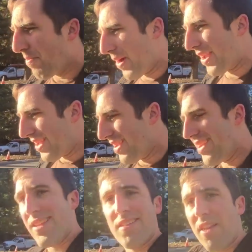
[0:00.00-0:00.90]
But
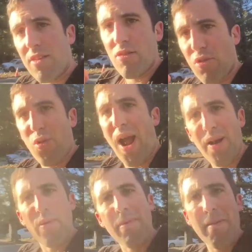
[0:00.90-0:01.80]
just try
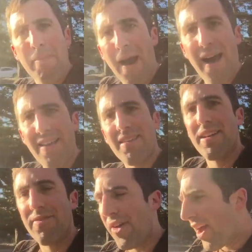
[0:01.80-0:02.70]
to remain
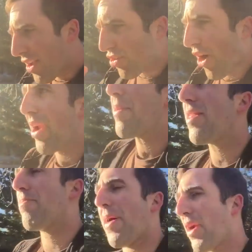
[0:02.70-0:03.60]
positive, try to
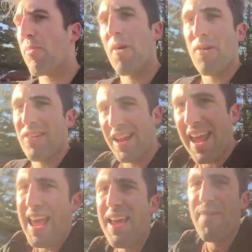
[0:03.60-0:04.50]
be the better person,
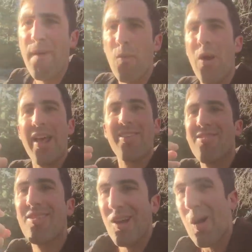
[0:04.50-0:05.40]
even when it's
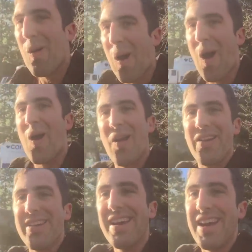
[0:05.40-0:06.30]
so
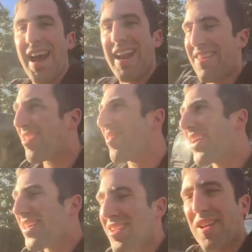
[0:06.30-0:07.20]
hard and it's so
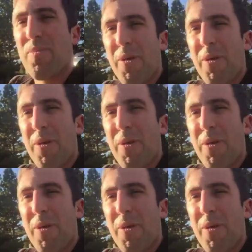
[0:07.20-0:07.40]
easy to just